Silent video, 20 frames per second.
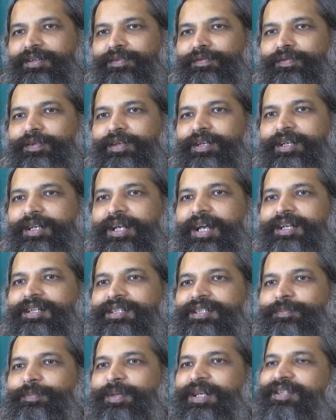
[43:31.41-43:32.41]
a fertile
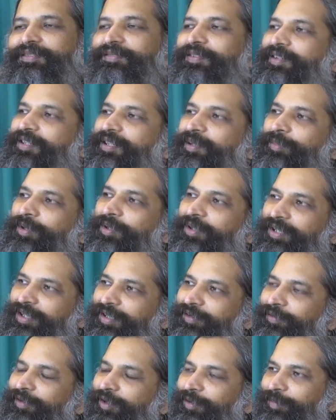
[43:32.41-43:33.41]
space for
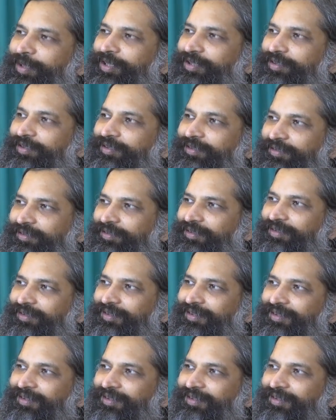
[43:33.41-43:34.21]
community formations.